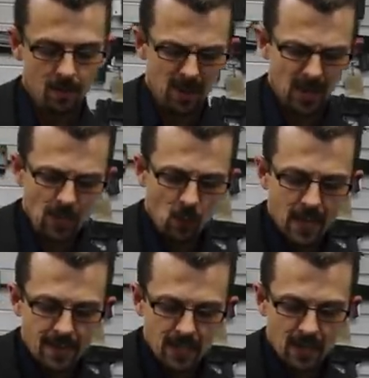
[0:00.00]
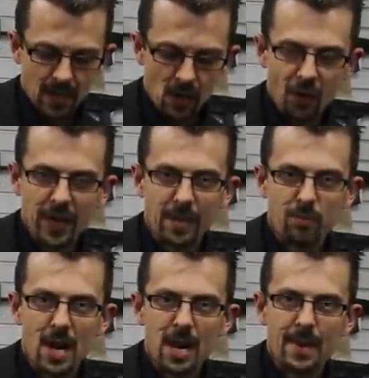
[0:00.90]
Partly why this iconic
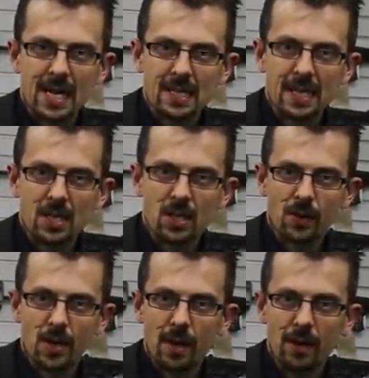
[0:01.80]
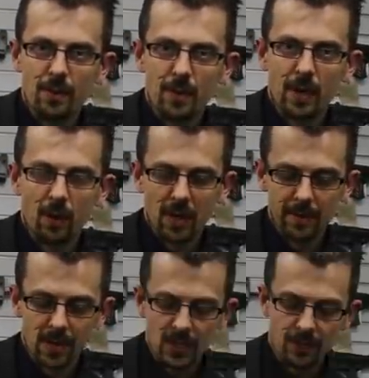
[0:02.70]
Bren magazine is so curved, by the way,
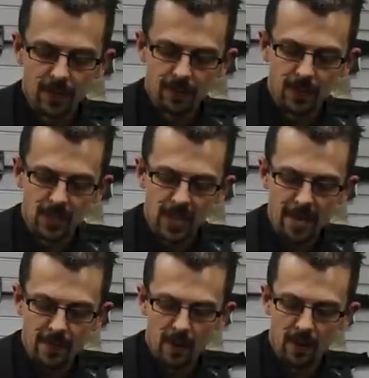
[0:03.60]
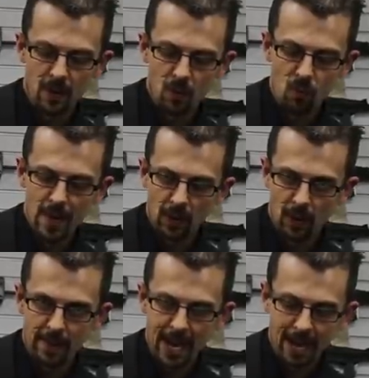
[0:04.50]
because of the taper and the rim
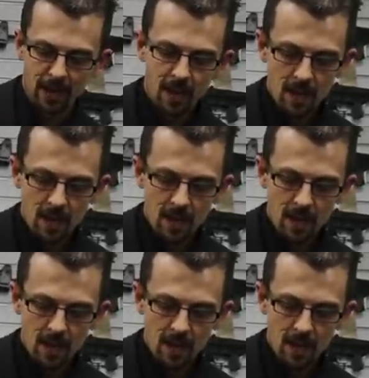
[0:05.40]
on the back.